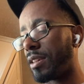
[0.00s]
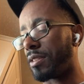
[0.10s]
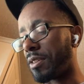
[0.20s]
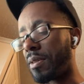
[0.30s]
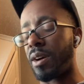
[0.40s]

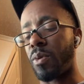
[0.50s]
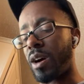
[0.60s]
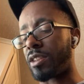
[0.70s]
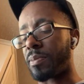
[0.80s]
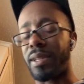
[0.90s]
So I'll
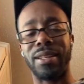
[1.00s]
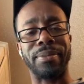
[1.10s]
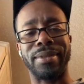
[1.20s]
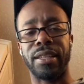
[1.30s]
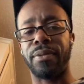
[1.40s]
wash them and let them
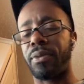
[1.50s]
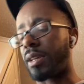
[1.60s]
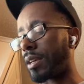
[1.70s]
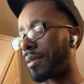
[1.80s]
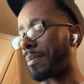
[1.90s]
sit for
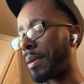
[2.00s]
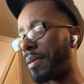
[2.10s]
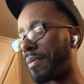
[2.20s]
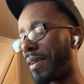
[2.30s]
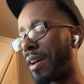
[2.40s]
like maybe
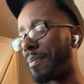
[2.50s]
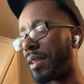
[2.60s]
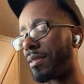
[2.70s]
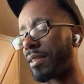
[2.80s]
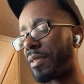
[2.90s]
5
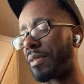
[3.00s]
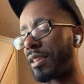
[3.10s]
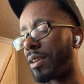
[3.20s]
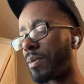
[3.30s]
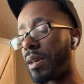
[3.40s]
minutes, give or
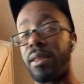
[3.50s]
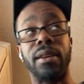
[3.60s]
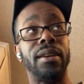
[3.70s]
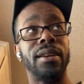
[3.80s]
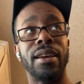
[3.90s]
take, while the
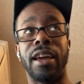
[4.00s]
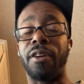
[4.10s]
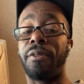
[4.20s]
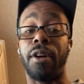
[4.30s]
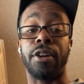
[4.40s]
air
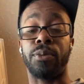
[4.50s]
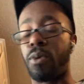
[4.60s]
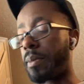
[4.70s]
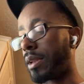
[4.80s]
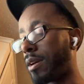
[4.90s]
fryer is
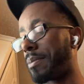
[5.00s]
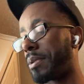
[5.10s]
warming up.